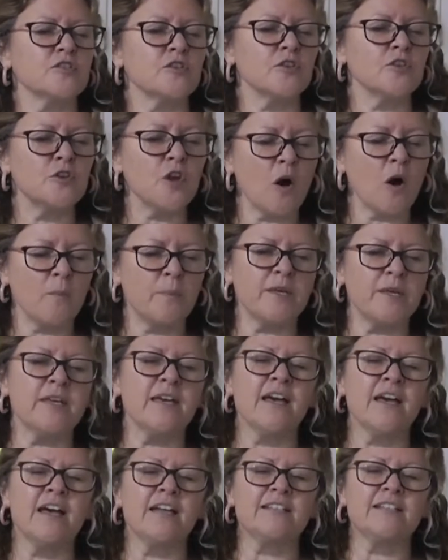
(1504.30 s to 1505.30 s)
to not
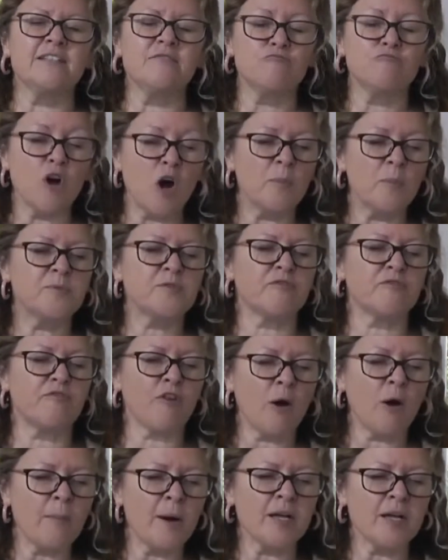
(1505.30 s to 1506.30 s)
be robbed
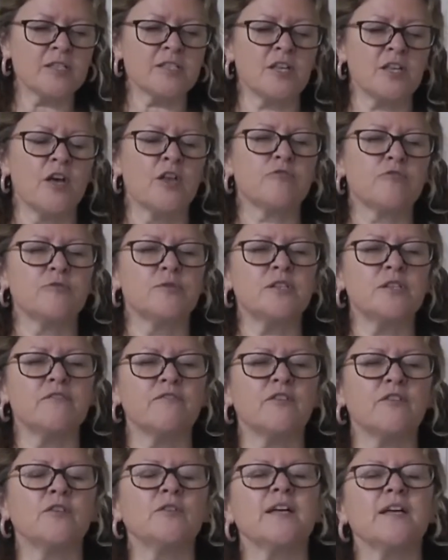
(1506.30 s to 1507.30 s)
from us through
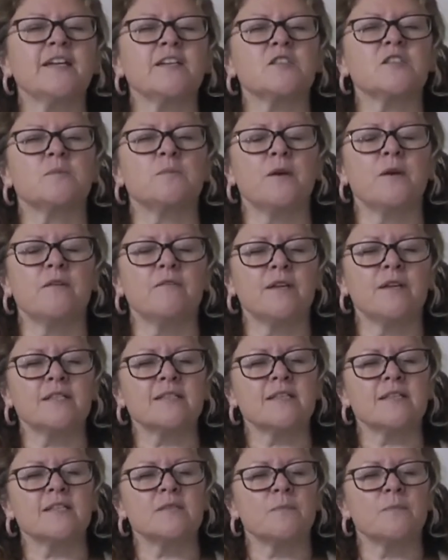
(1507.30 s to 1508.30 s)
difficult
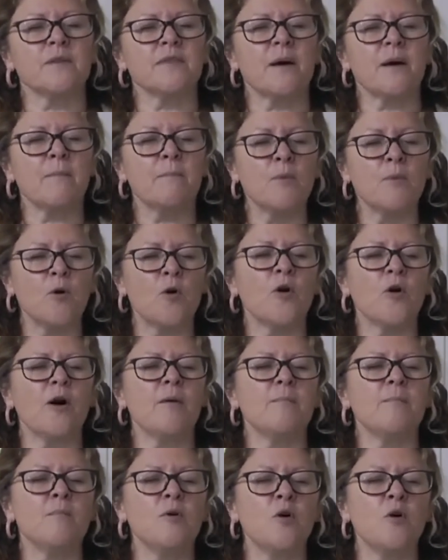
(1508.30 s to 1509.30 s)
experiences, but that more
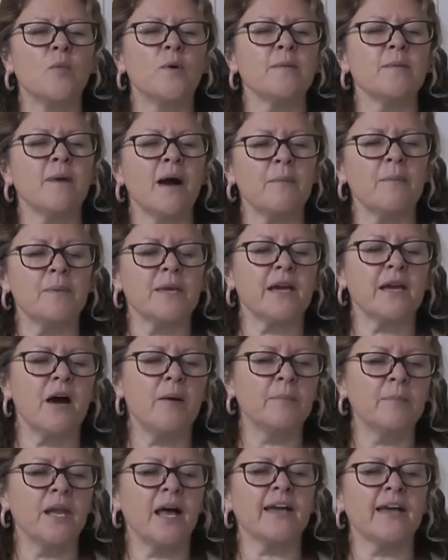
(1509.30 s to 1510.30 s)
and more we might
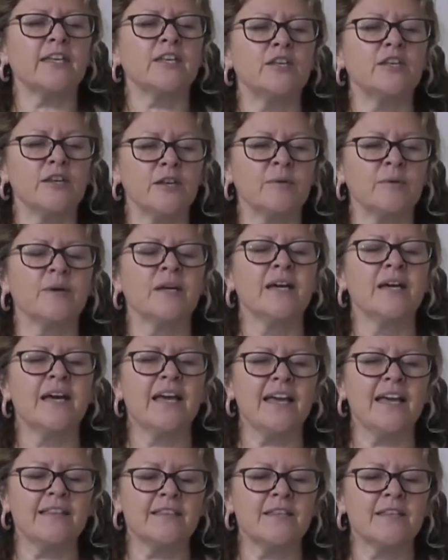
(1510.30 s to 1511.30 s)
become like you
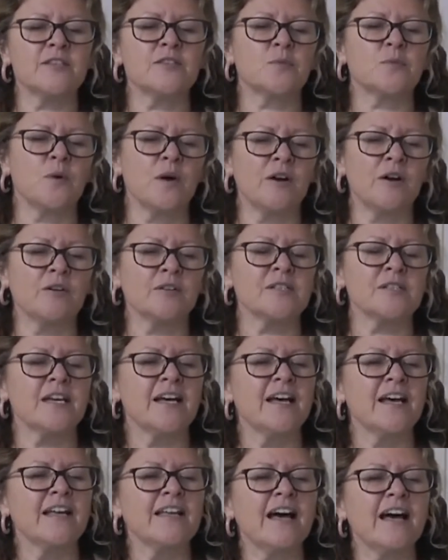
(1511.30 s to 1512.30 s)
in this world.
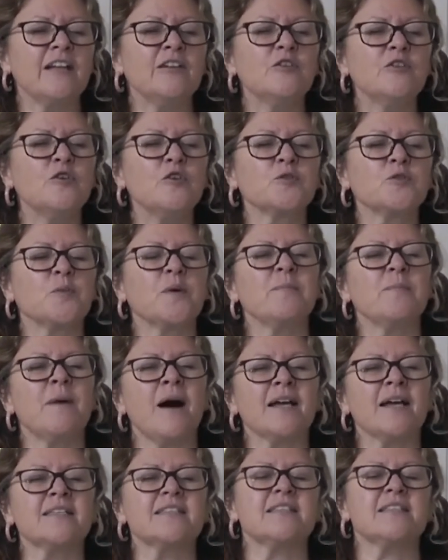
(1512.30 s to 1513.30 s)
That, Lord, we
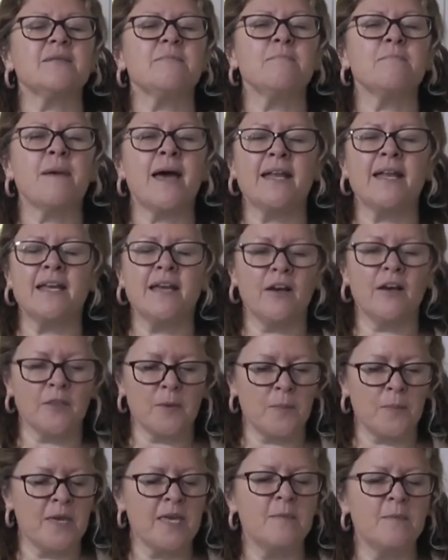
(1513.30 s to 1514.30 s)
might see many
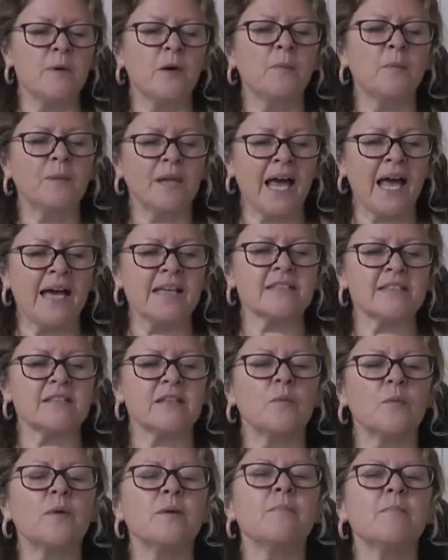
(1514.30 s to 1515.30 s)
other people blessed,
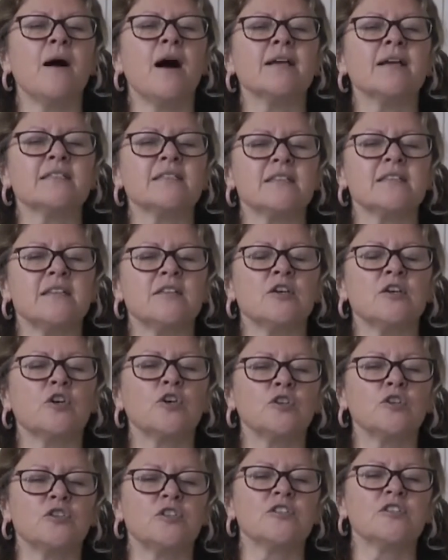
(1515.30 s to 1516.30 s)
that we might see the
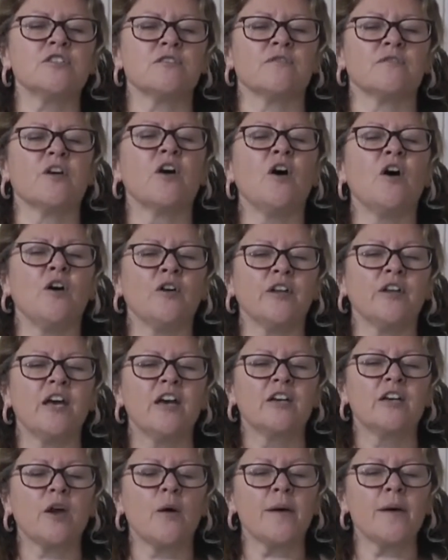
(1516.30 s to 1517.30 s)
goodness of God
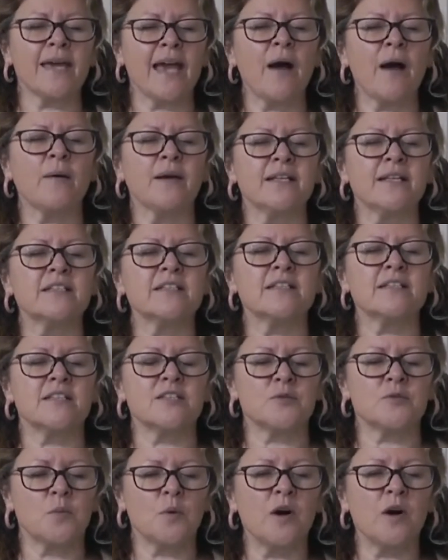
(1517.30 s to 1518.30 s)
going out into
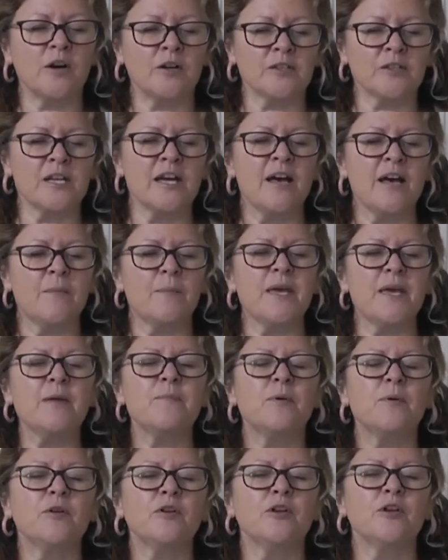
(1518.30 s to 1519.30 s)
this world.
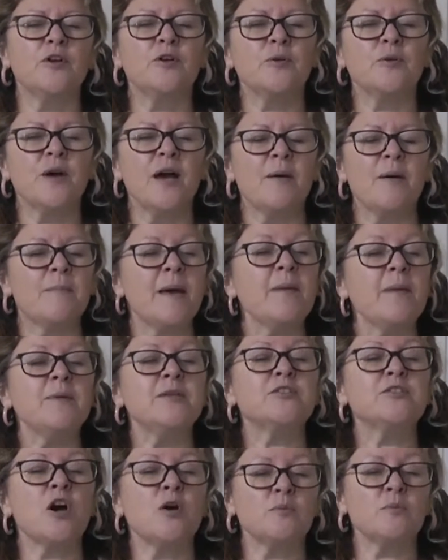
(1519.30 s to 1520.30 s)
People who
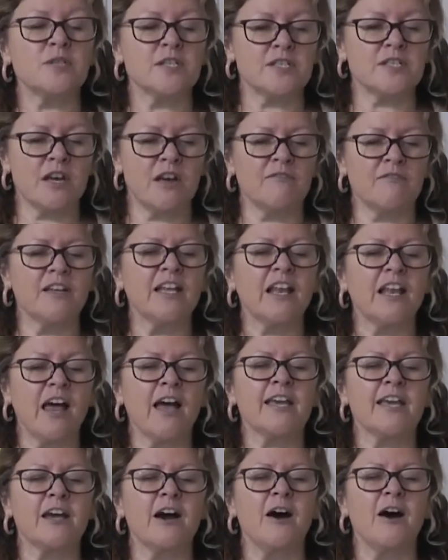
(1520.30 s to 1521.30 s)
maybe don't deserve it,
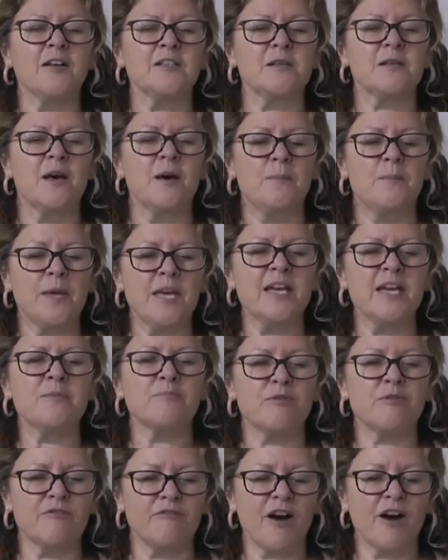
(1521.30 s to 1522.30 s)
like us, being
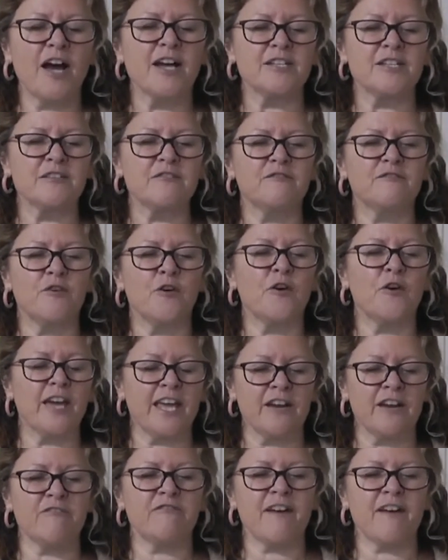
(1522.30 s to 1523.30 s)
provided for
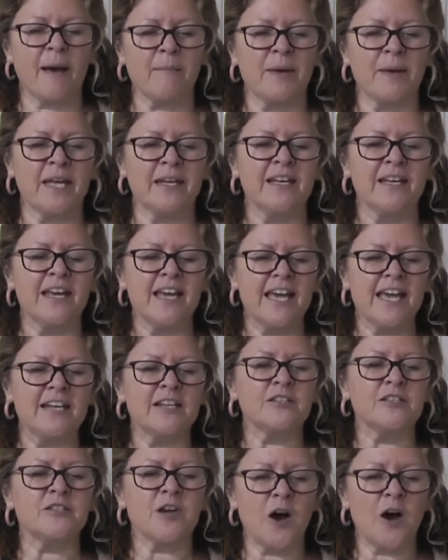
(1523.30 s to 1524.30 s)
in a famine, in
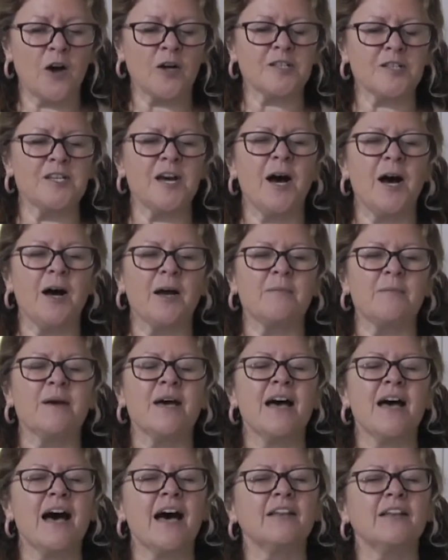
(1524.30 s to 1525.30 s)
a dark time.
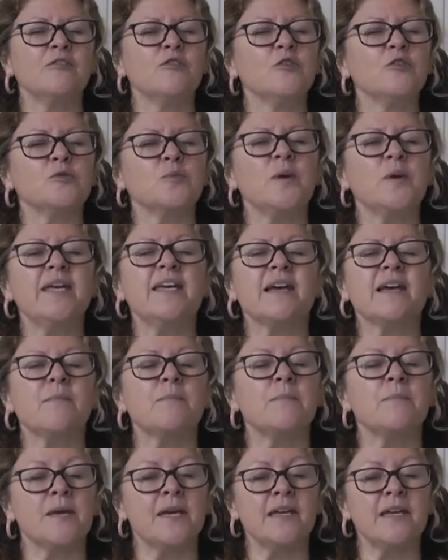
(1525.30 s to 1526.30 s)
And, Lord, we
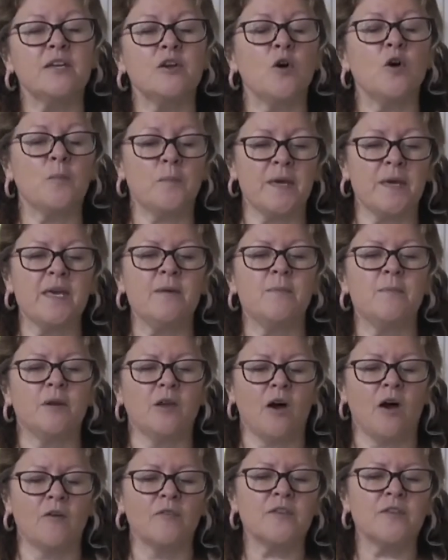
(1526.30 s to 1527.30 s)
can be your
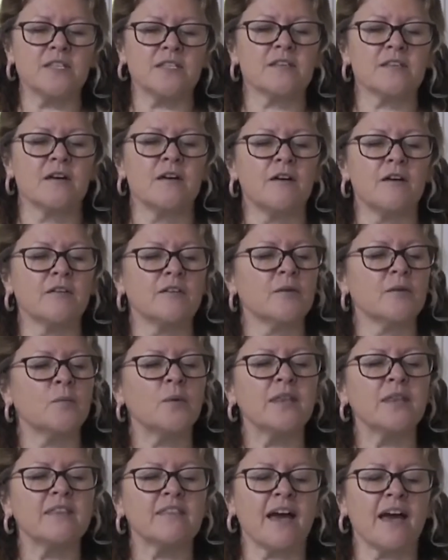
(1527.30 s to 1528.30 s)
people on this earth, and
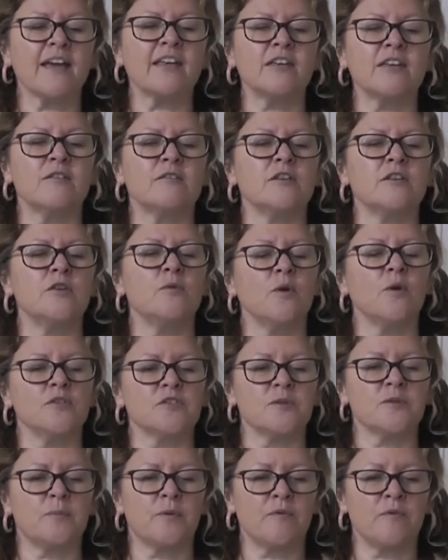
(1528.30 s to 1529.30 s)
we thank you that you want
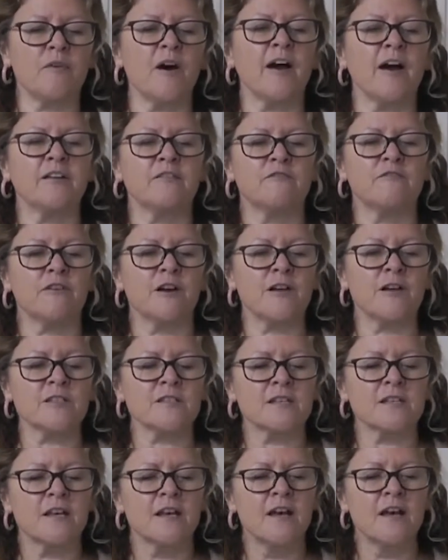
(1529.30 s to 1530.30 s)
to provide for us.